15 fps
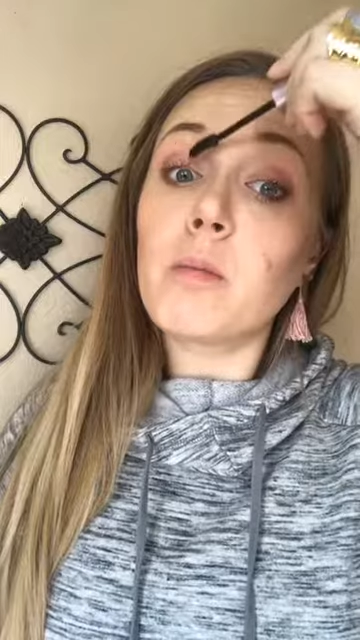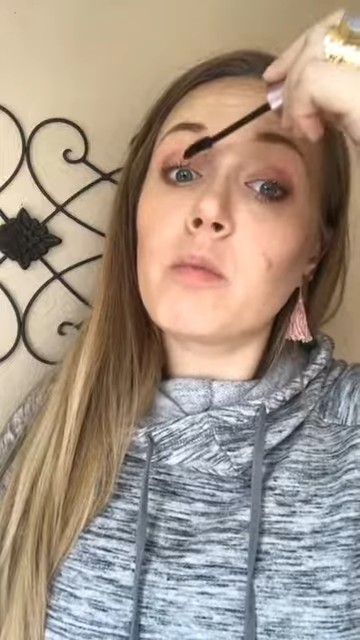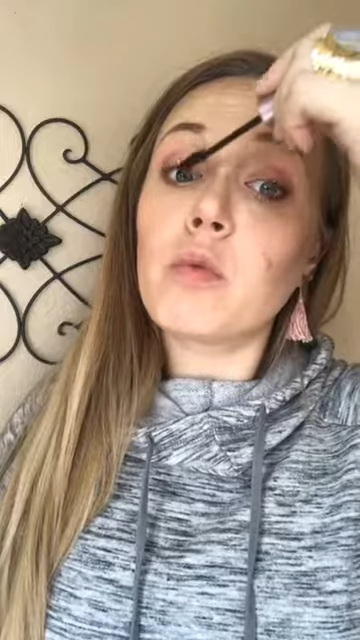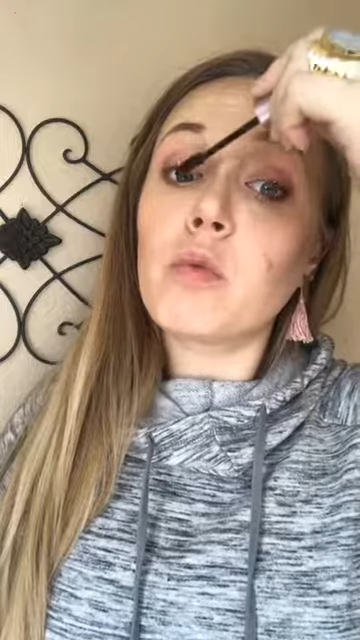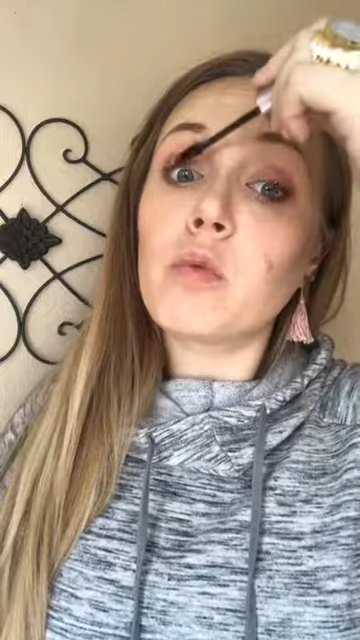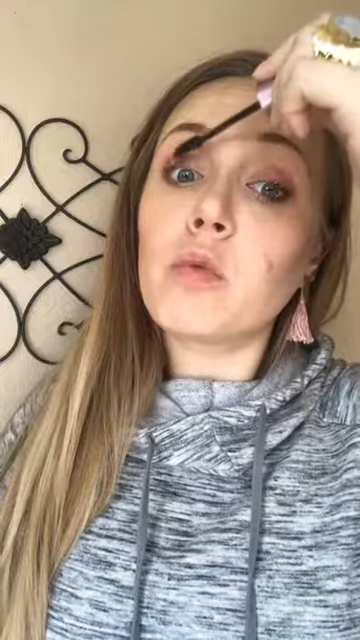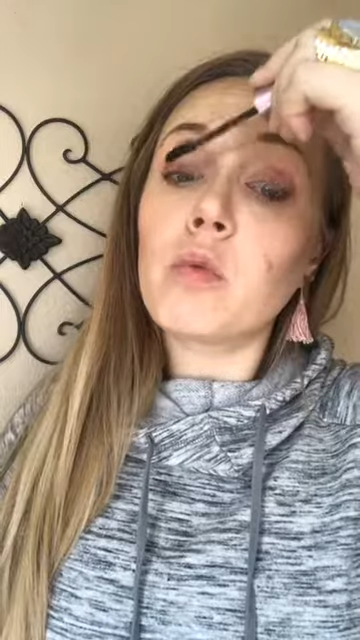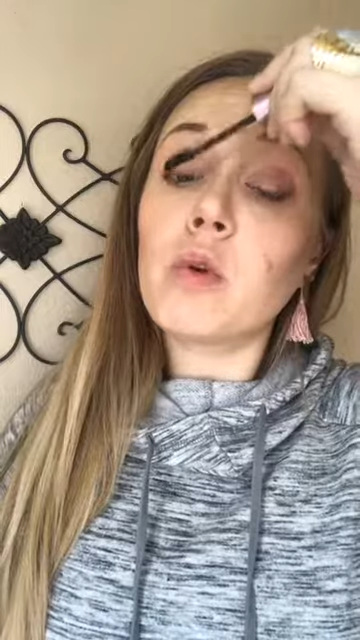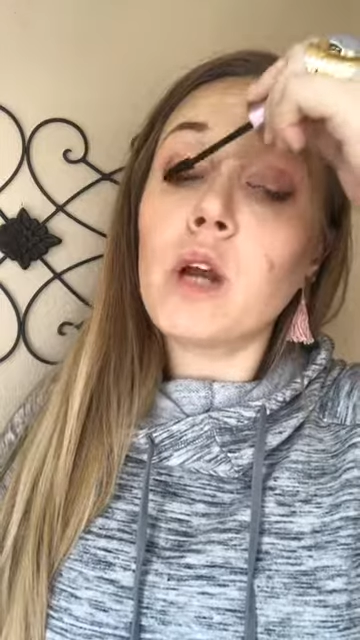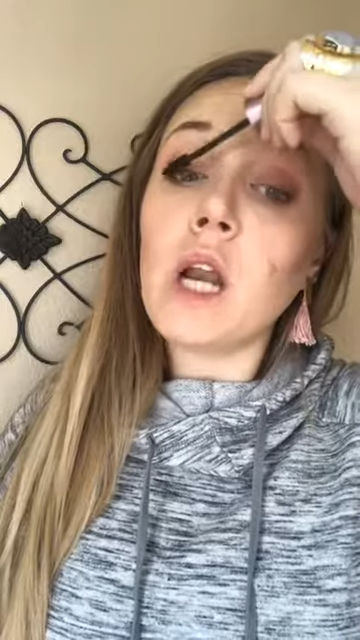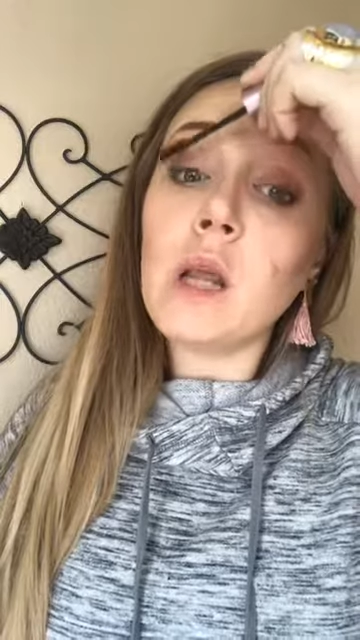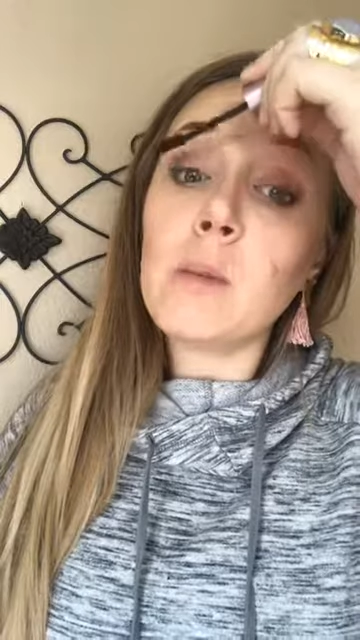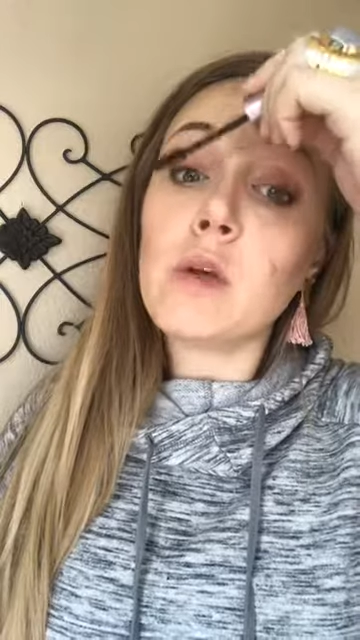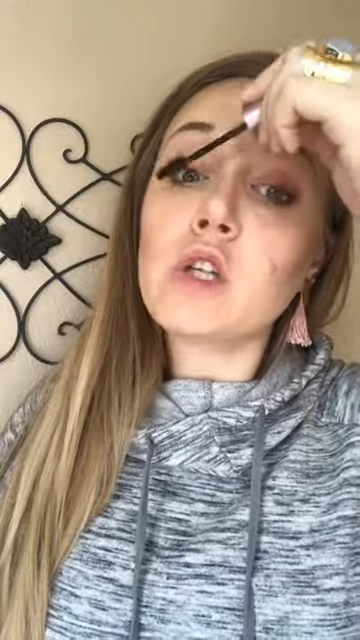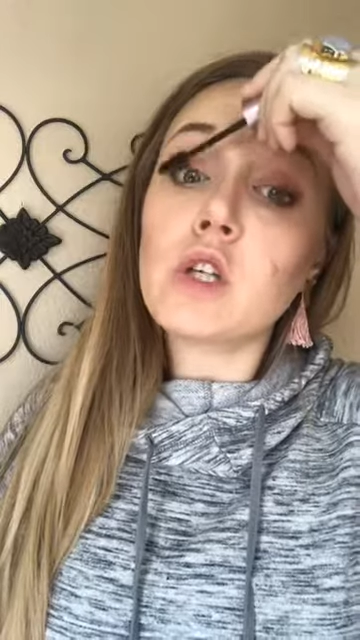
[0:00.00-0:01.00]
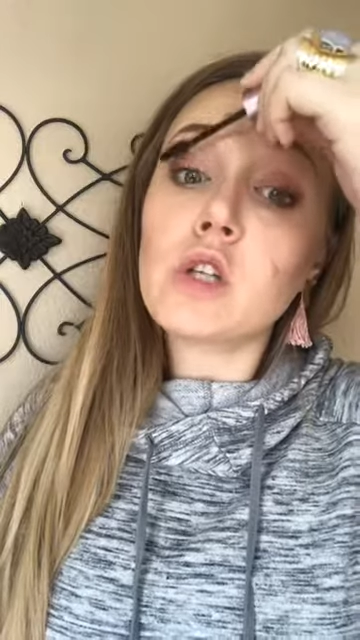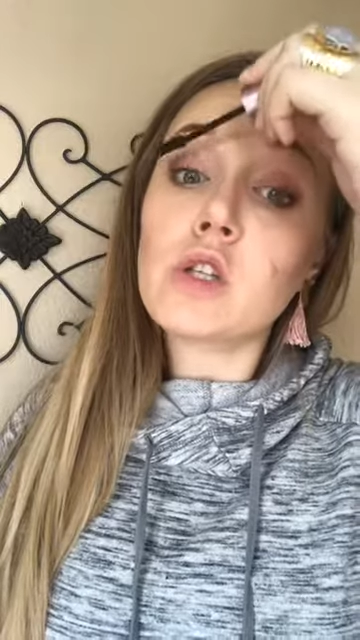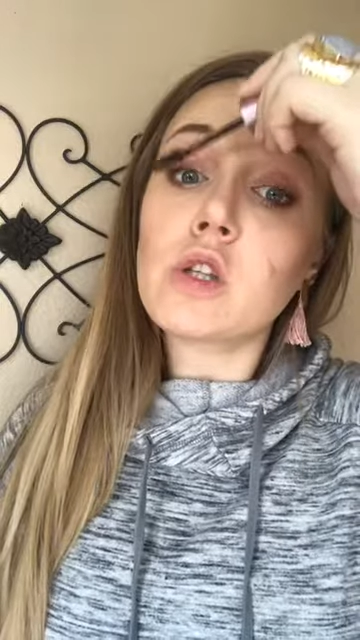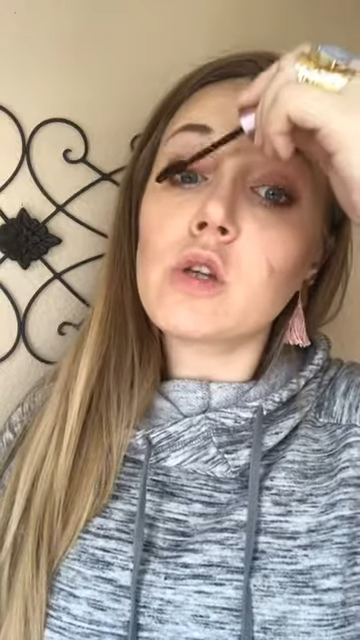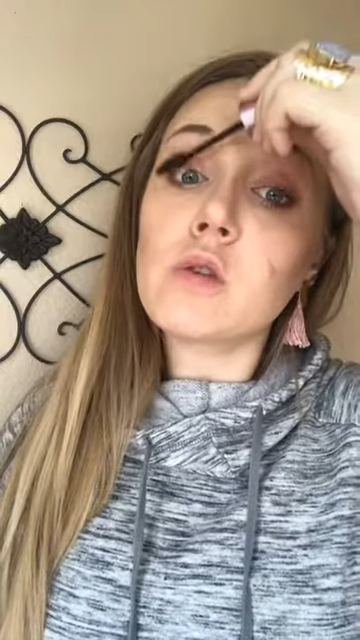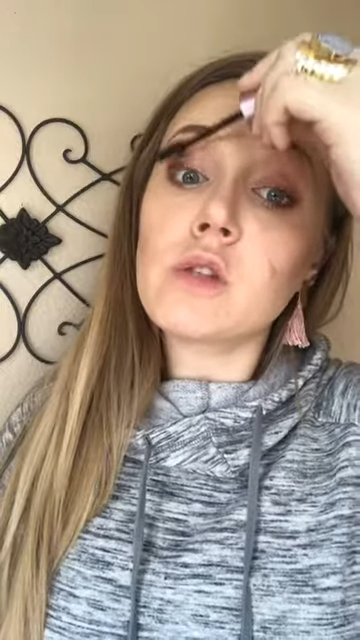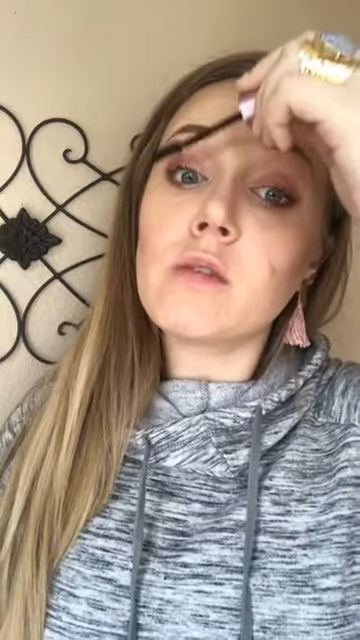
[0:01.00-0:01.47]
pretty much
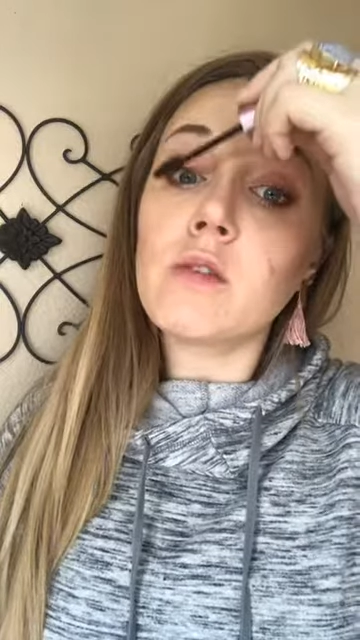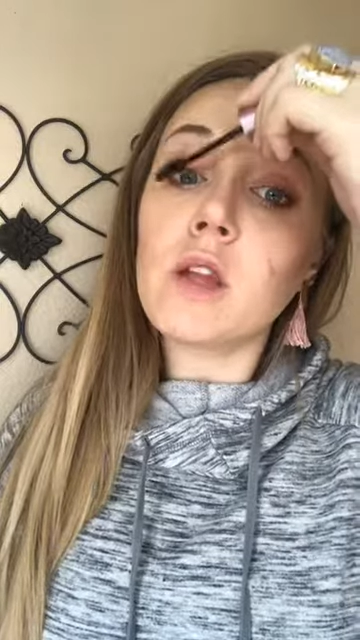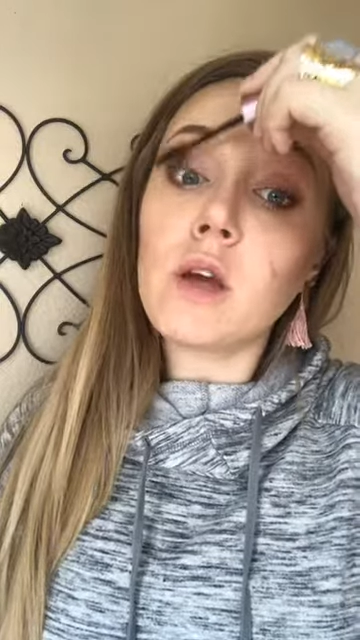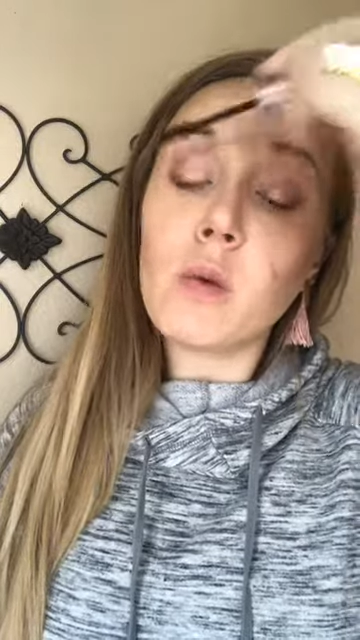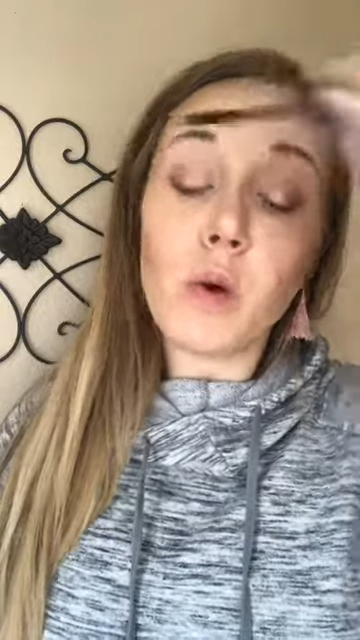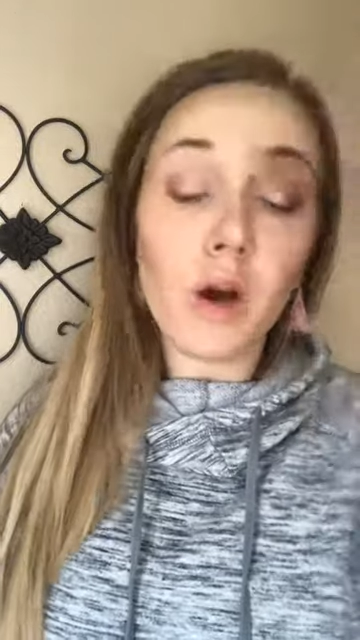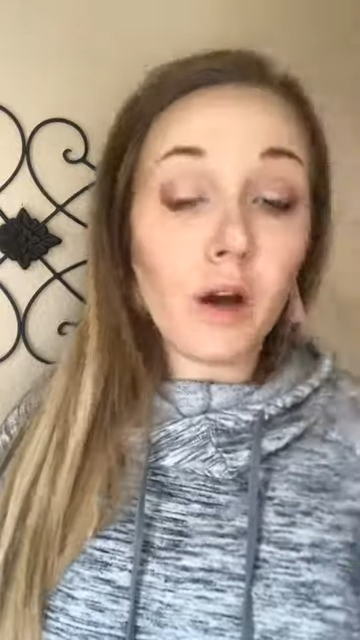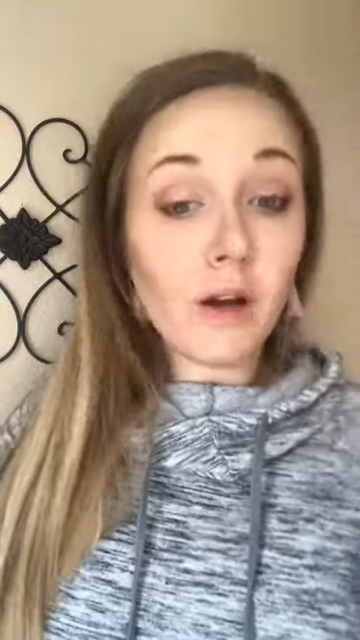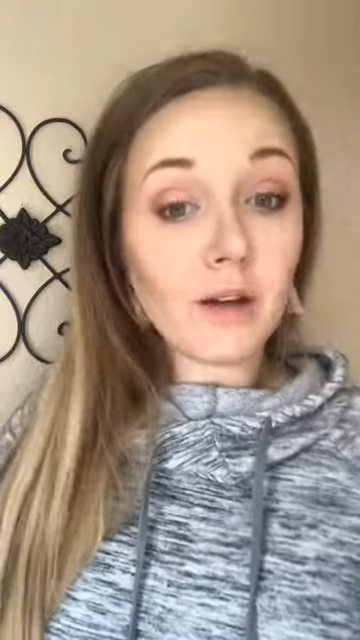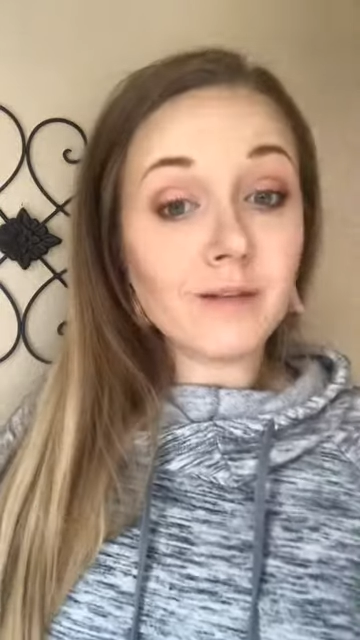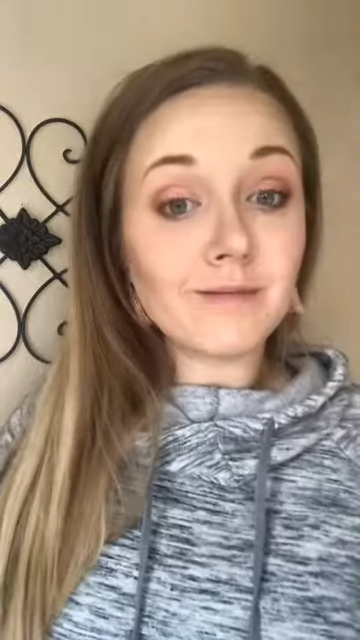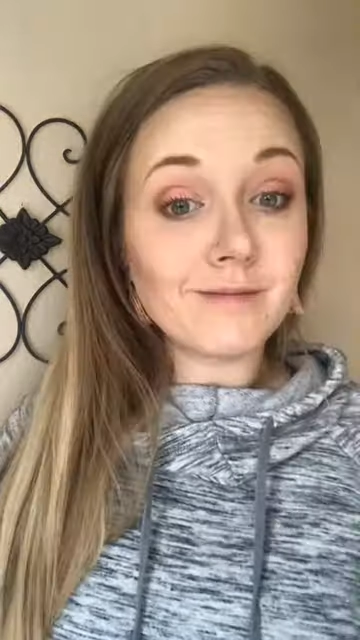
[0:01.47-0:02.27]
exclusively at work,